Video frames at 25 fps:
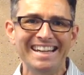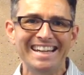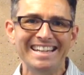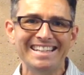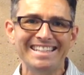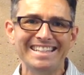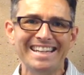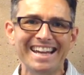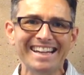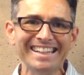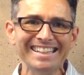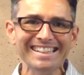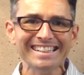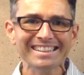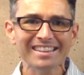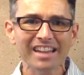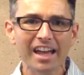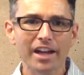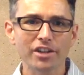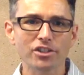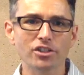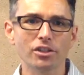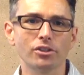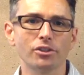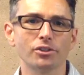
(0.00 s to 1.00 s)

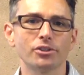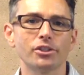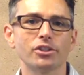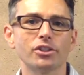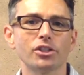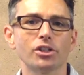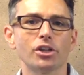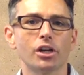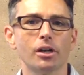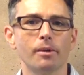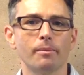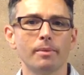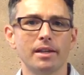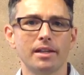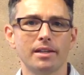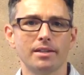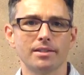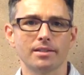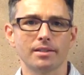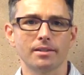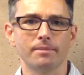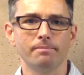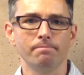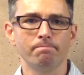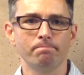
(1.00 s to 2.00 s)
Technological
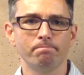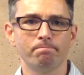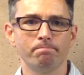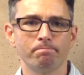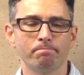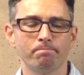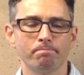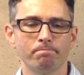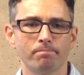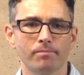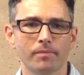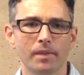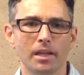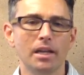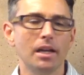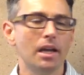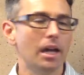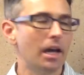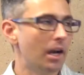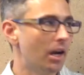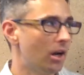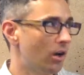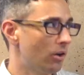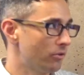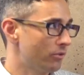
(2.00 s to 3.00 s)
determinism,
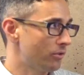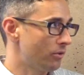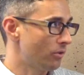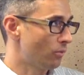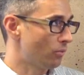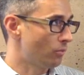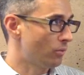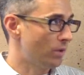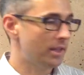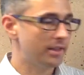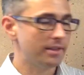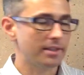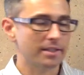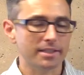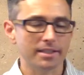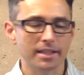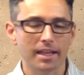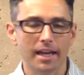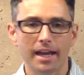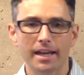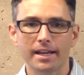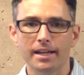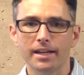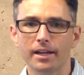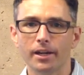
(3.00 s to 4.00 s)
and I'll read the
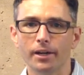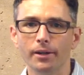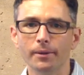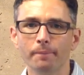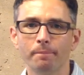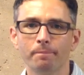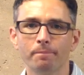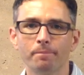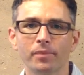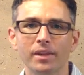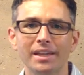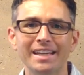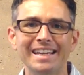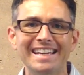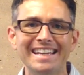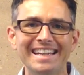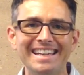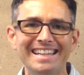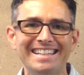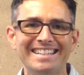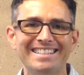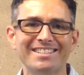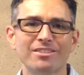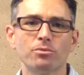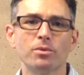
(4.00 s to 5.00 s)
slide here,
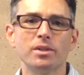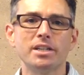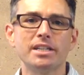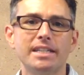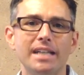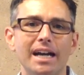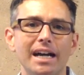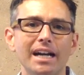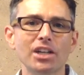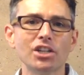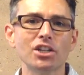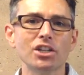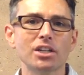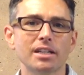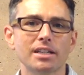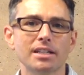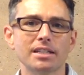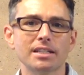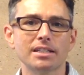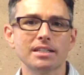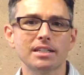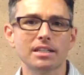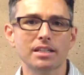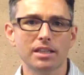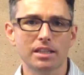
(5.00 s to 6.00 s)
is a
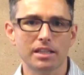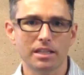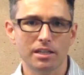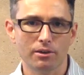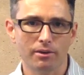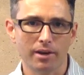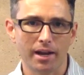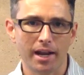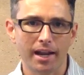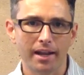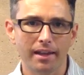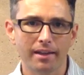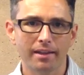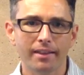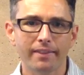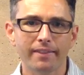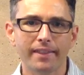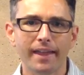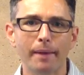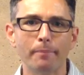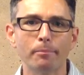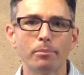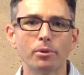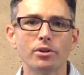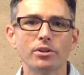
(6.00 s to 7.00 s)
reductionist theory
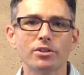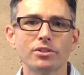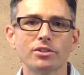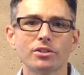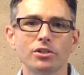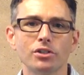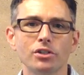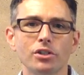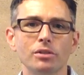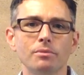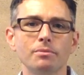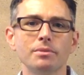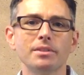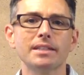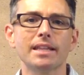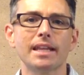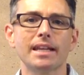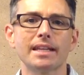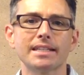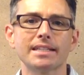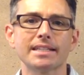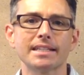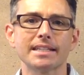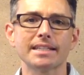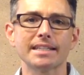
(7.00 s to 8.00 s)
that presumes that a
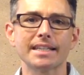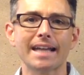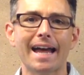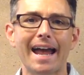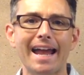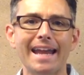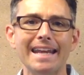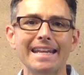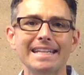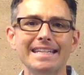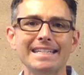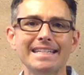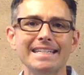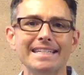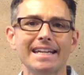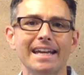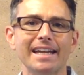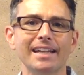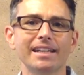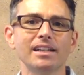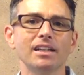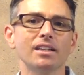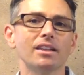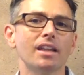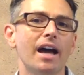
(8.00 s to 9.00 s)
society's
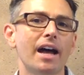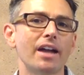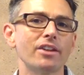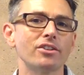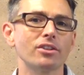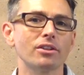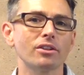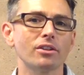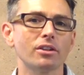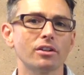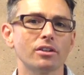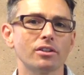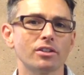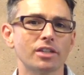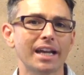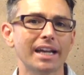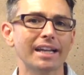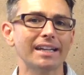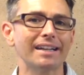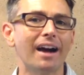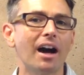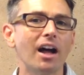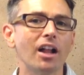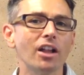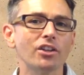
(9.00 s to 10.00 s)

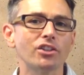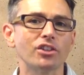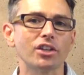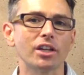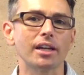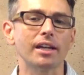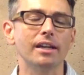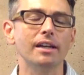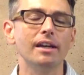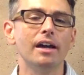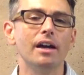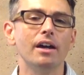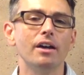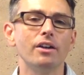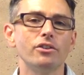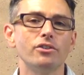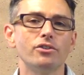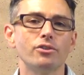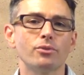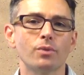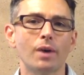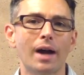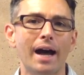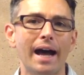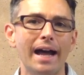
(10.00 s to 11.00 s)
technology
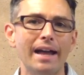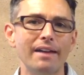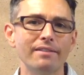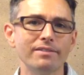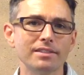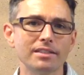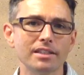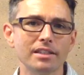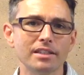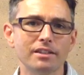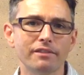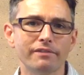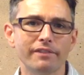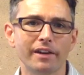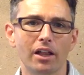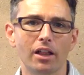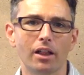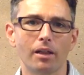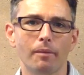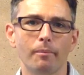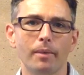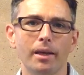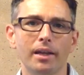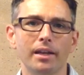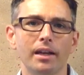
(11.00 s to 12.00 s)
drives the
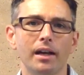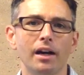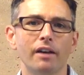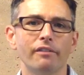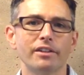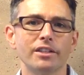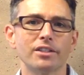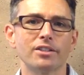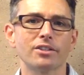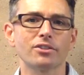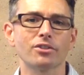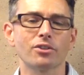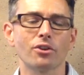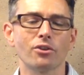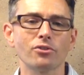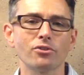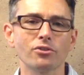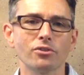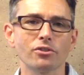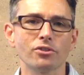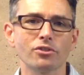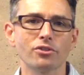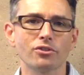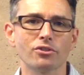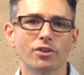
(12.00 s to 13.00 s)
development of its
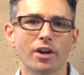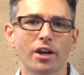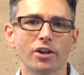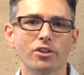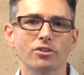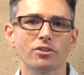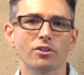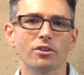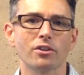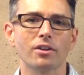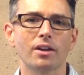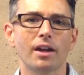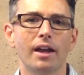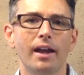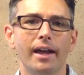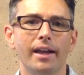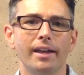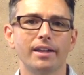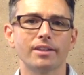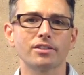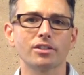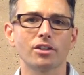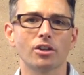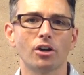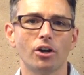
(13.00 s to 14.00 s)
social structure and
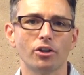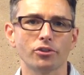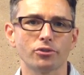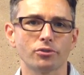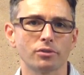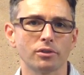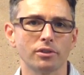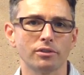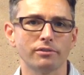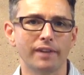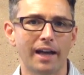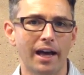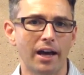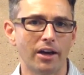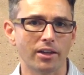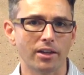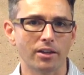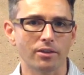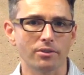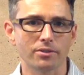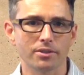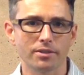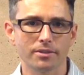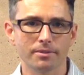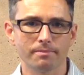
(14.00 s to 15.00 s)
its cultural
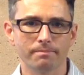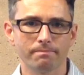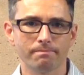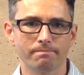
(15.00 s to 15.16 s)
values.